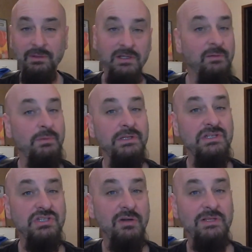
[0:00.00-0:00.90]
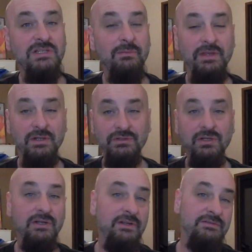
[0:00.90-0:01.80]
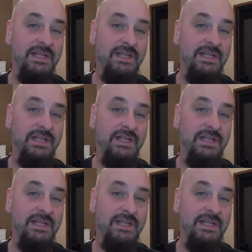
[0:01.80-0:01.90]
Can you please show me some of the alternatives